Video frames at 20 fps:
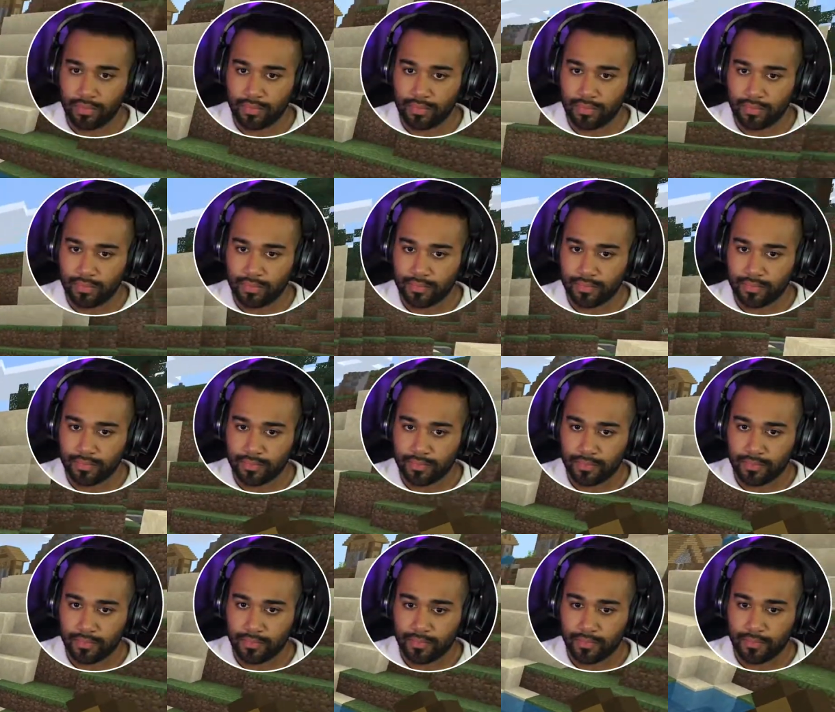
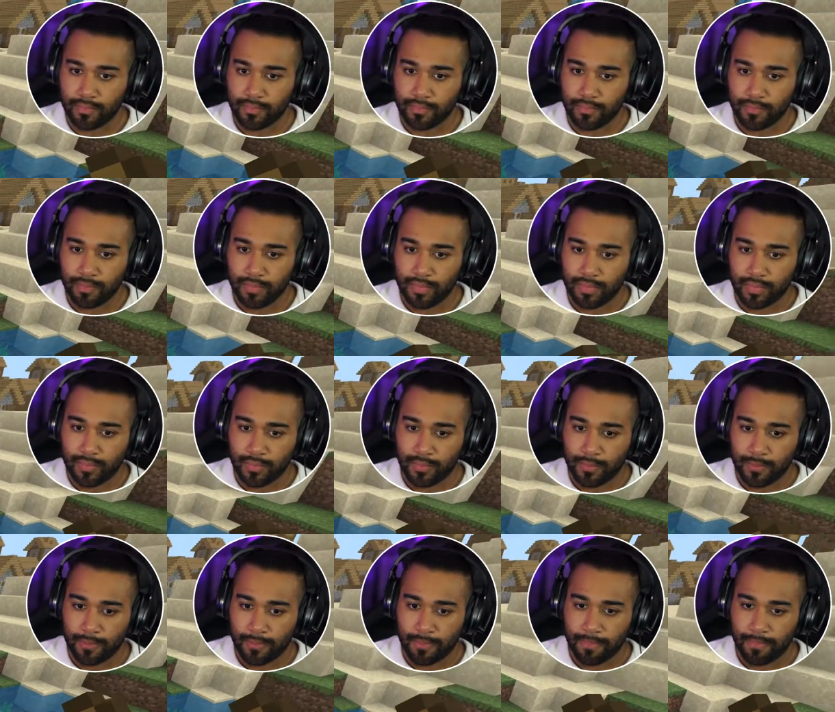
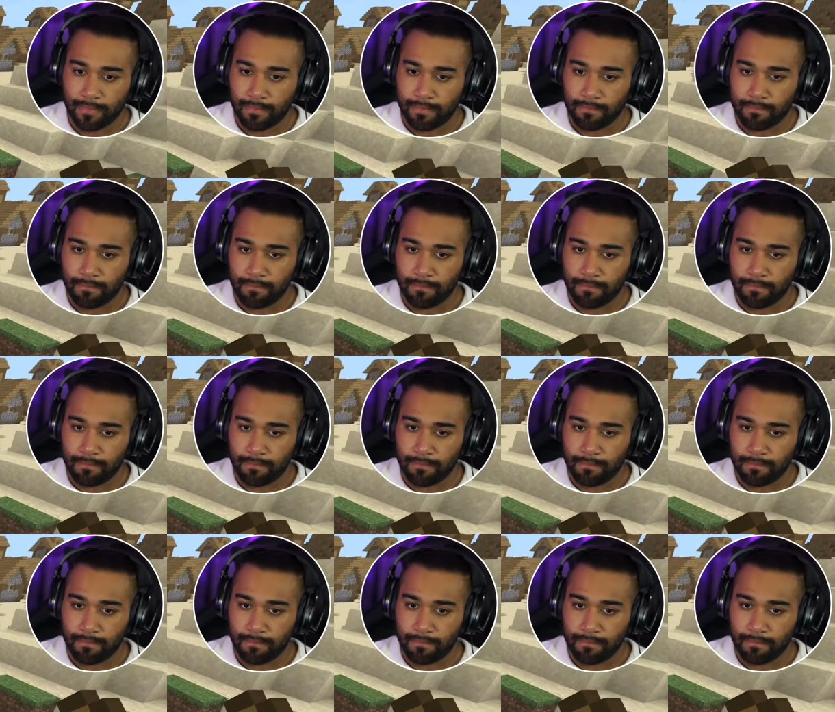Nothing is said.